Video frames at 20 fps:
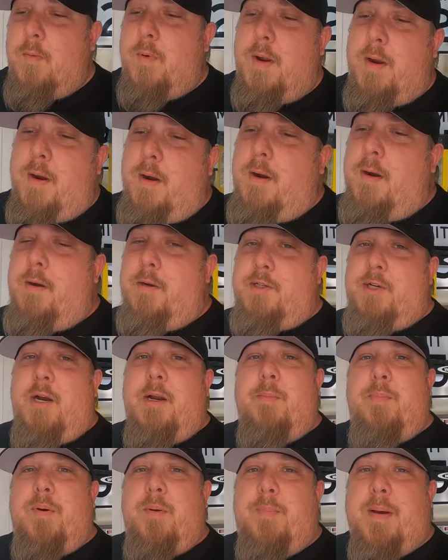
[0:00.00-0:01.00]
We're
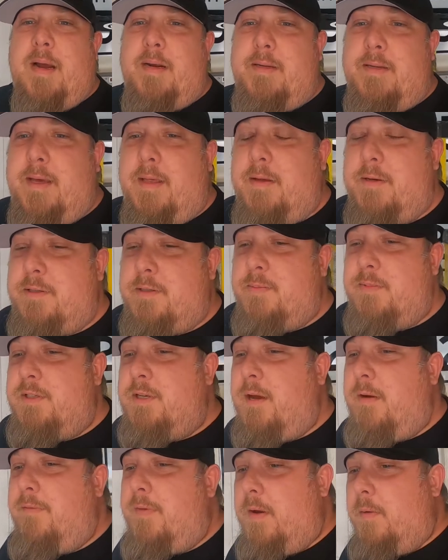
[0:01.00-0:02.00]
trying to put back together some
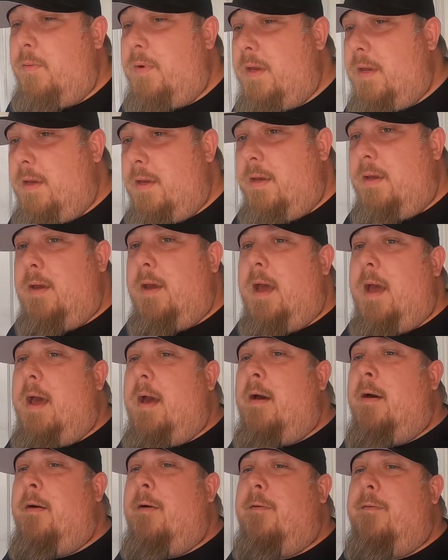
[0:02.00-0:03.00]
stuff that we
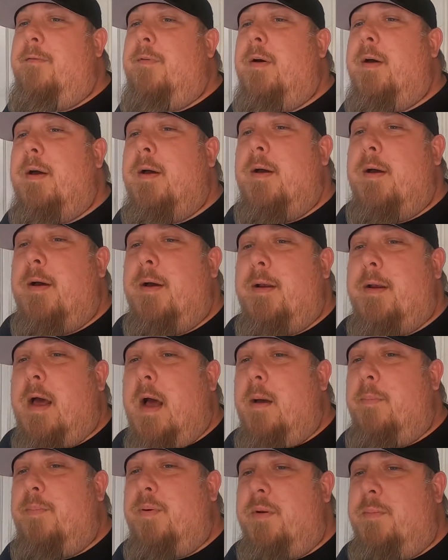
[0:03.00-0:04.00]
have
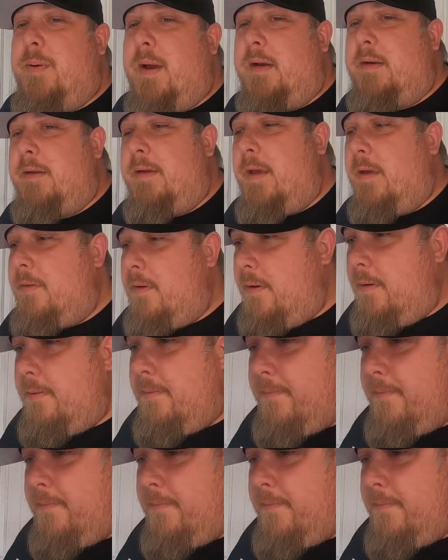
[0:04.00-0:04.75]
not put back together.